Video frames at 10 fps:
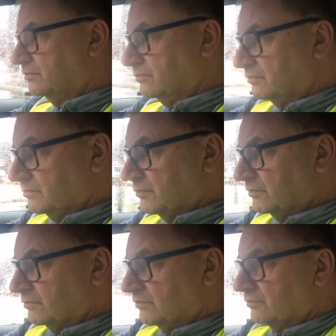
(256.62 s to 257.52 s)
in 1
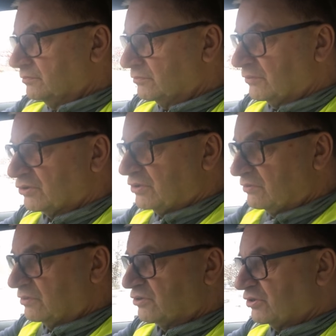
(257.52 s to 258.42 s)
mile, they're the
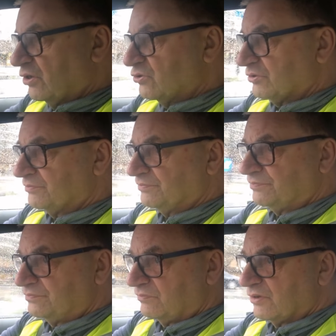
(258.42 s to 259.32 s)
left onto
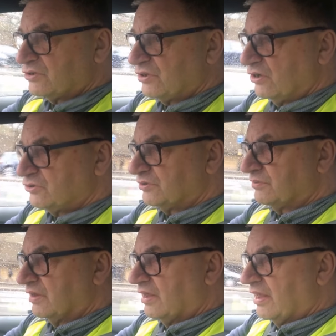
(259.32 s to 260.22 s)
A3. The
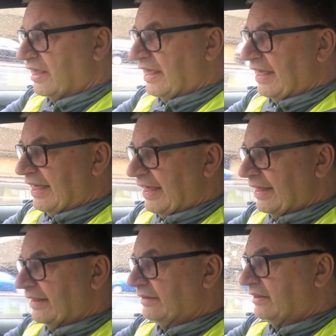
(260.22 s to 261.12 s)
surgeon.
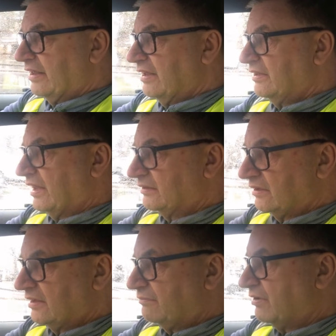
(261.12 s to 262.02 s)
And he
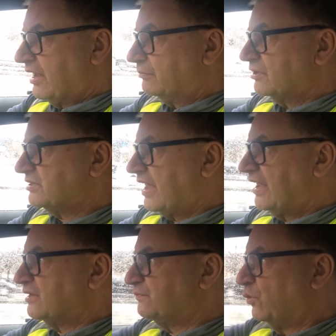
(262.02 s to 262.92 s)
done another couple of
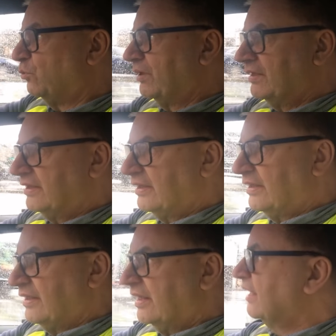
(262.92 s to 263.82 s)
scans for me,
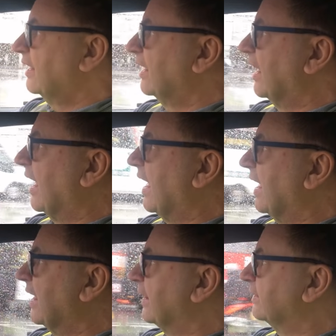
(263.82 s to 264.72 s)

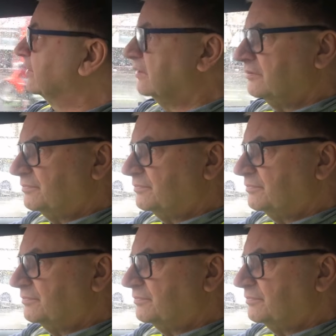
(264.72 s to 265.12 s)
and